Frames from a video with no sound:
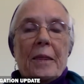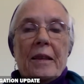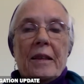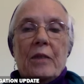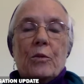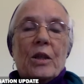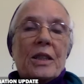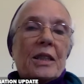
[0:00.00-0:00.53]

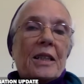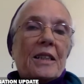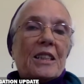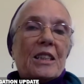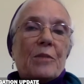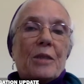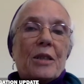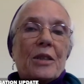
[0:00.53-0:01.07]
In one case,
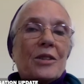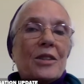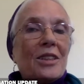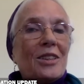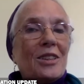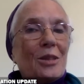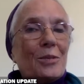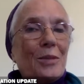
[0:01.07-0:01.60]
the mother
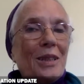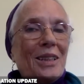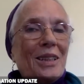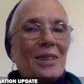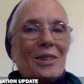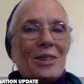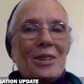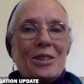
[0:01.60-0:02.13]
doesn't speak
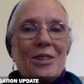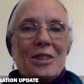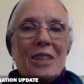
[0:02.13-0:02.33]
English